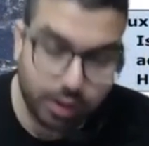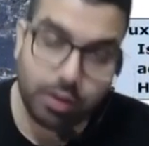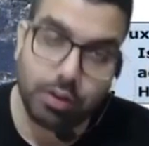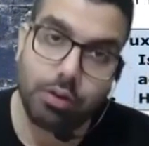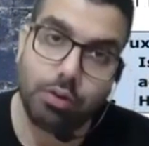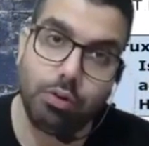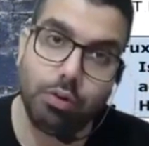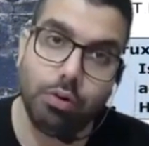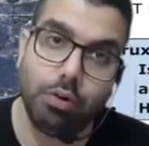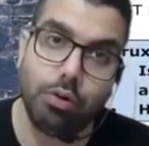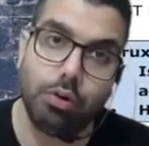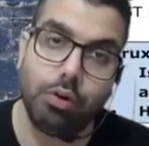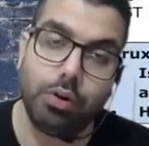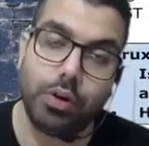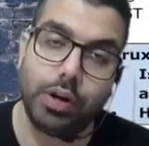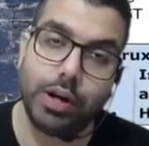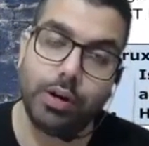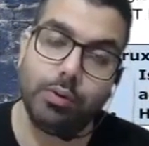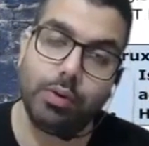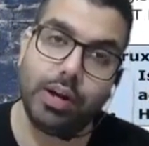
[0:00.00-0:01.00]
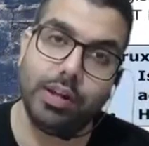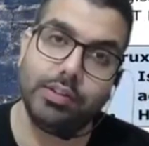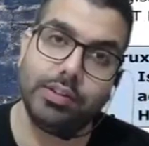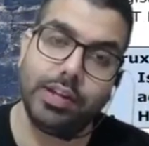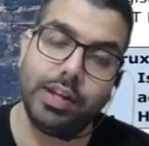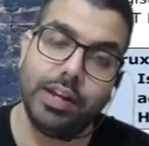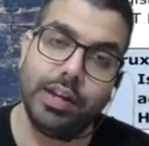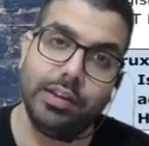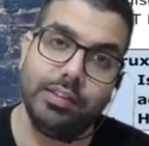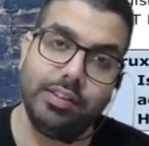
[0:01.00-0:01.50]
Oh, advance ke liye
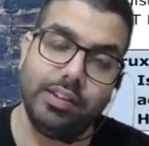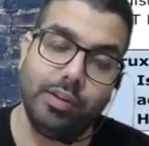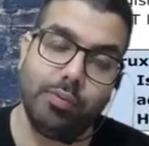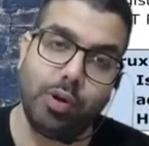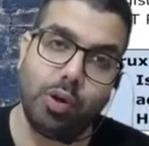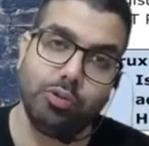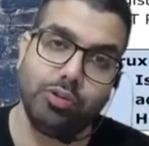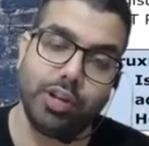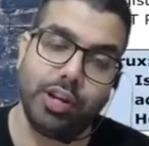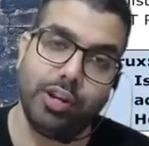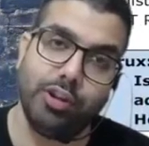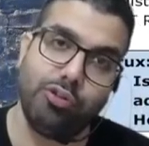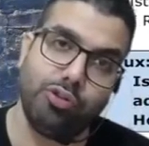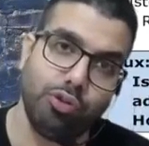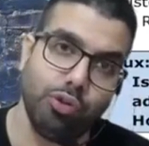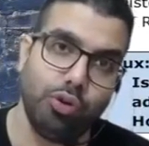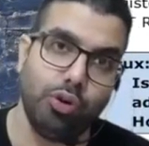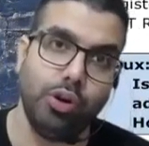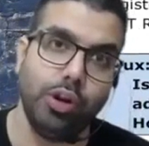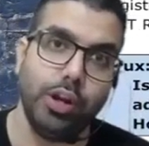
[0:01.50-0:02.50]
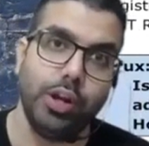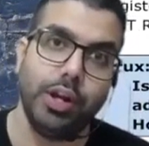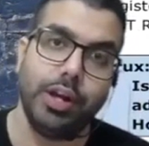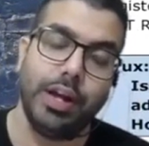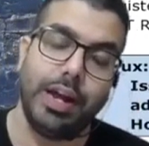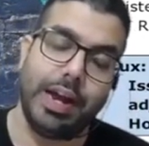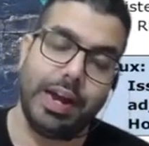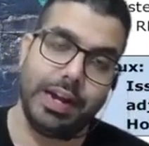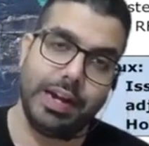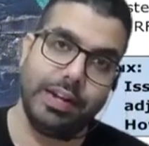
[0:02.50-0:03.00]
receipt voucher issued
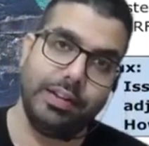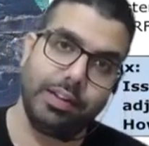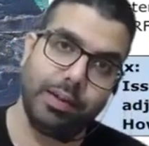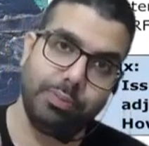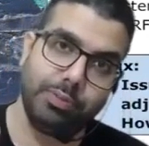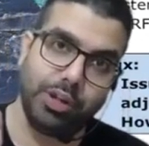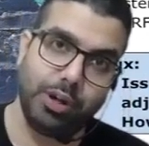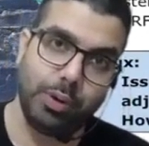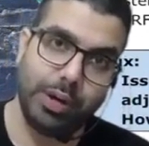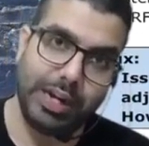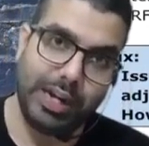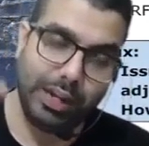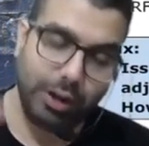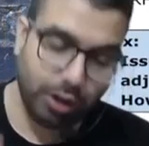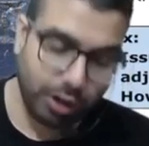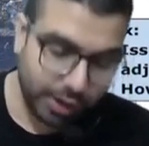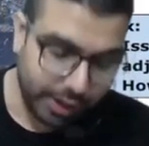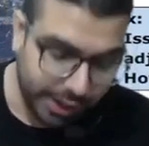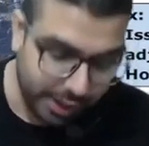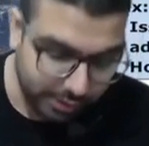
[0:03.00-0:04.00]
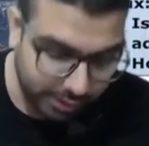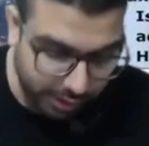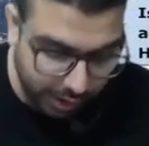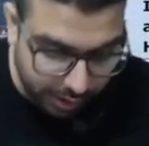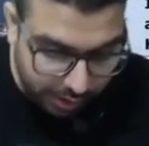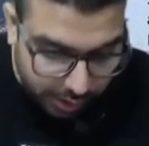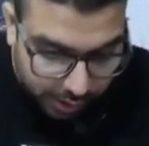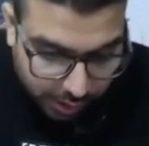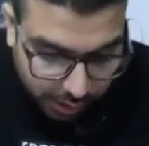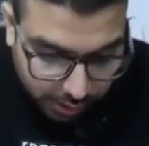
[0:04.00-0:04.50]
and it subsequently got cancelled.
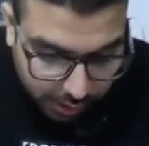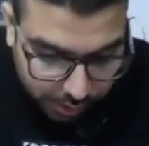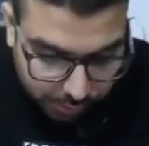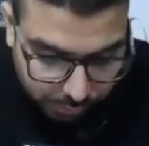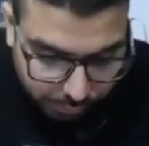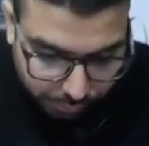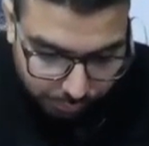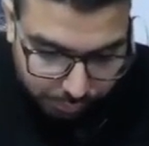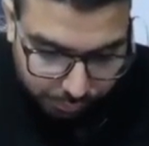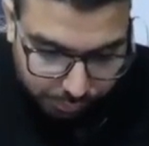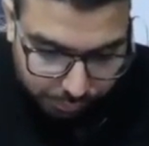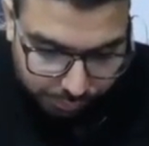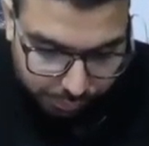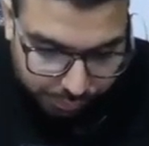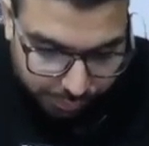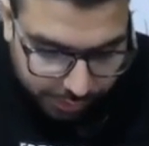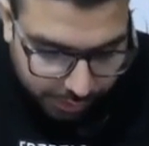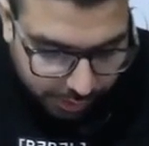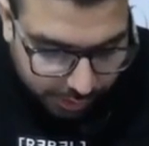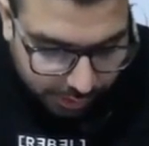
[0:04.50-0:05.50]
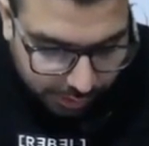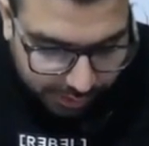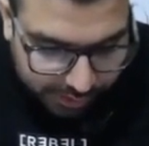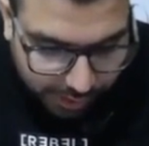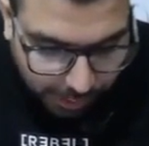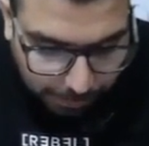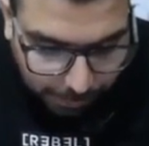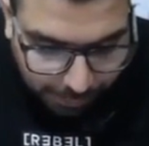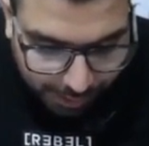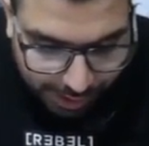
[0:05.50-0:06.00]
The
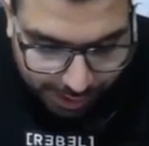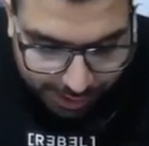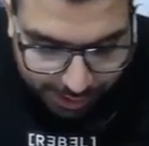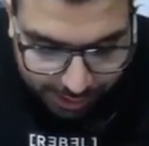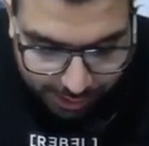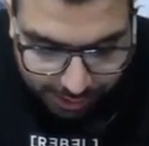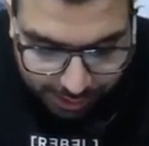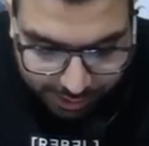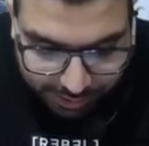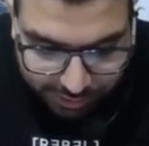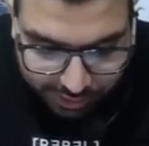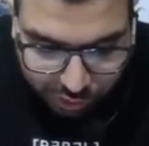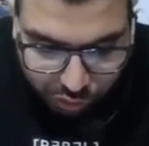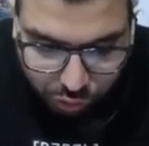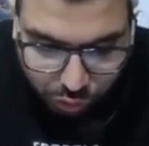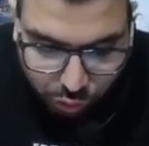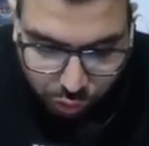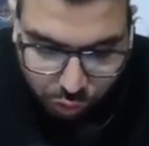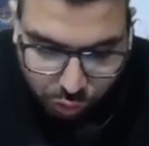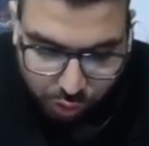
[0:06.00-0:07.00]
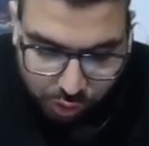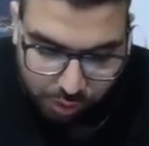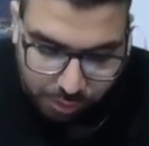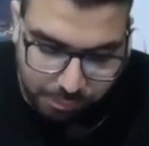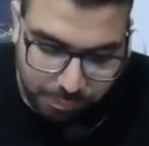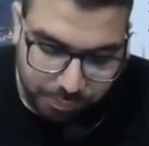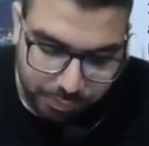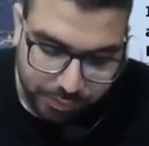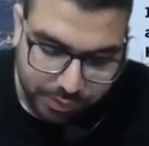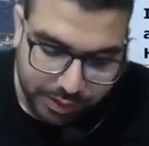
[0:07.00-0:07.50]
supplier has issued
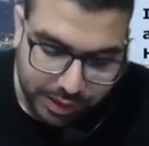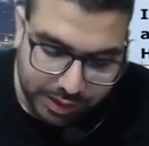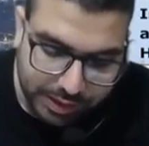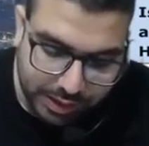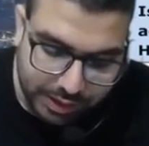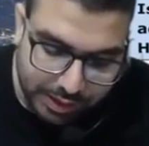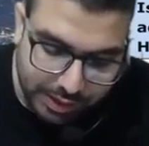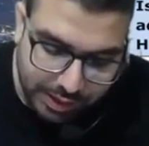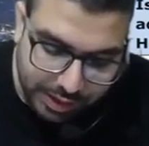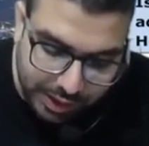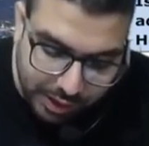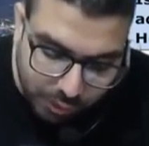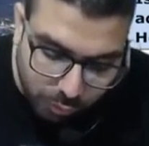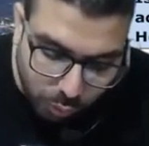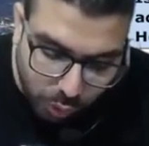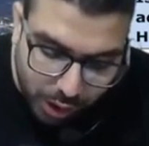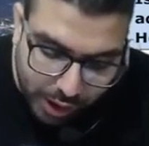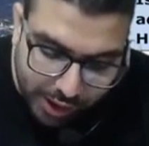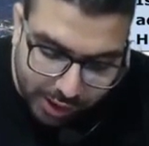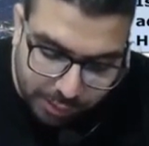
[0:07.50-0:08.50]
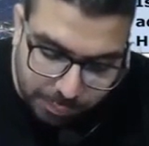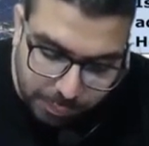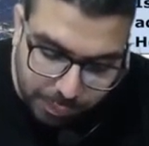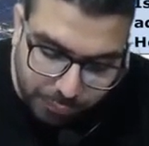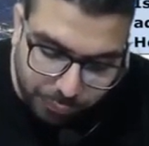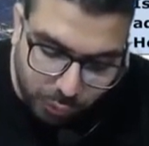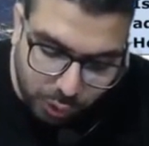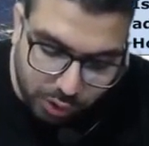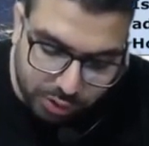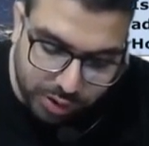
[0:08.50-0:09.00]
that invoice
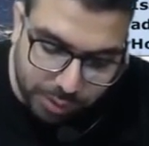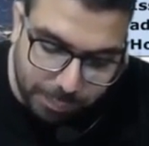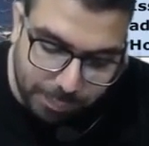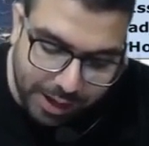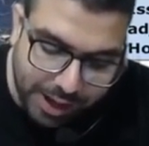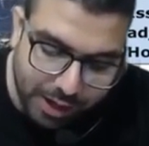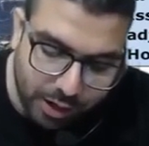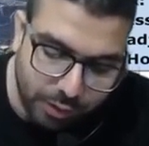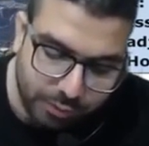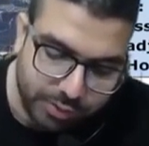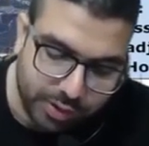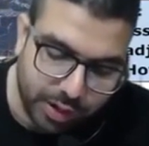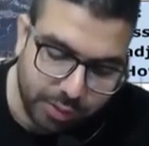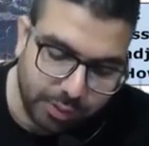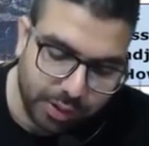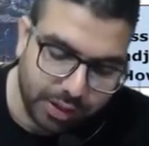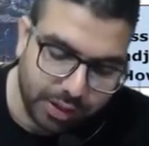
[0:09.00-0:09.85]
before supply of service.